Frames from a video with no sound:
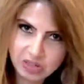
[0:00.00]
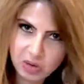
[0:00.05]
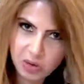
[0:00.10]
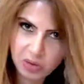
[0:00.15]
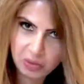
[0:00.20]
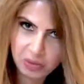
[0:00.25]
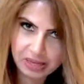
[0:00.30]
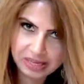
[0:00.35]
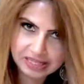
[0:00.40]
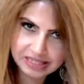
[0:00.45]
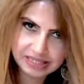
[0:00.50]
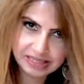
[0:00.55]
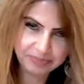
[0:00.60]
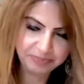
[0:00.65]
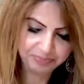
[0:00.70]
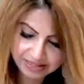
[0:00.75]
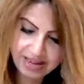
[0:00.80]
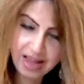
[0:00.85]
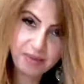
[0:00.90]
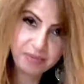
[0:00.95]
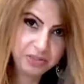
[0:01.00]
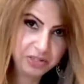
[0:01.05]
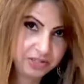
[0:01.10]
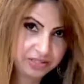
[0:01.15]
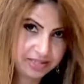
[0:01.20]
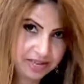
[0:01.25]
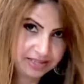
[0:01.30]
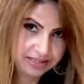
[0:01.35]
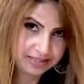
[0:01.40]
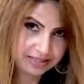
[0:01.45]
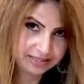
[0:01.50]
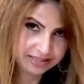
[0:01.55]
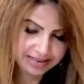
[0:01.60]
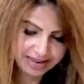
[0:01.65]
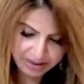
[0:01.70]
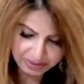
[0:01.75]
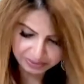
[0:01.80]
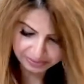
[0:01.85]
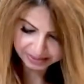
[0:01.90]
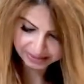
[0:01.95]
always, time to test it
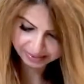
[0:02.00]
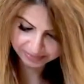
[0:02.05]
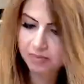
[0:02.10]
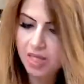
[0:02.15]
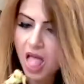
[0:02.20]
out.